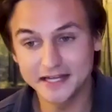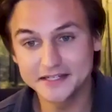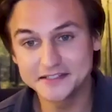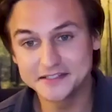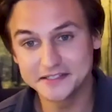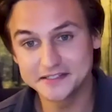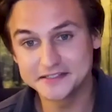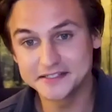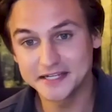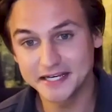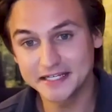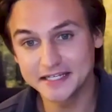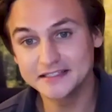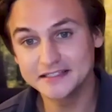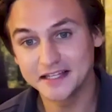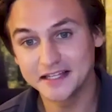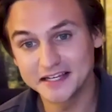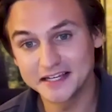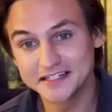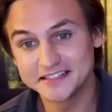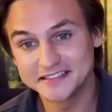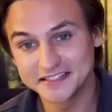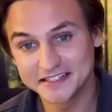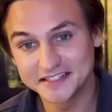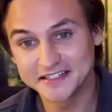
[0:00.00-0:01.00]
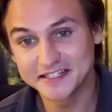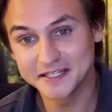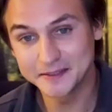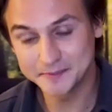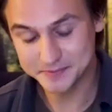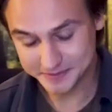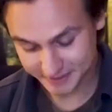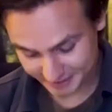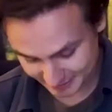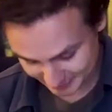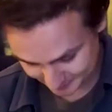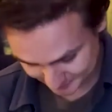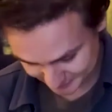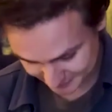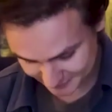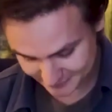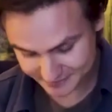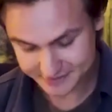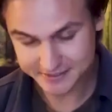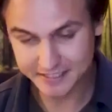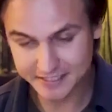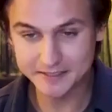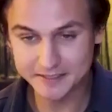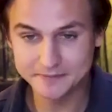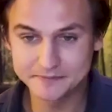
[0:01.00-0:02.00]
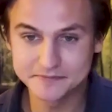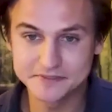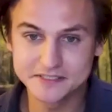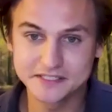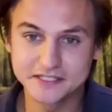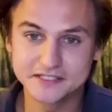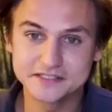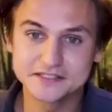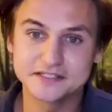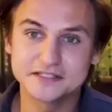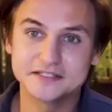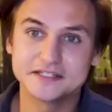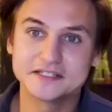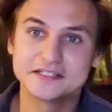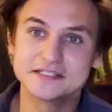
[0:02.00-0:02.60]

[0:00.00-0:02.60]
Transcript: that to Deadline. They keep sending me the same cease and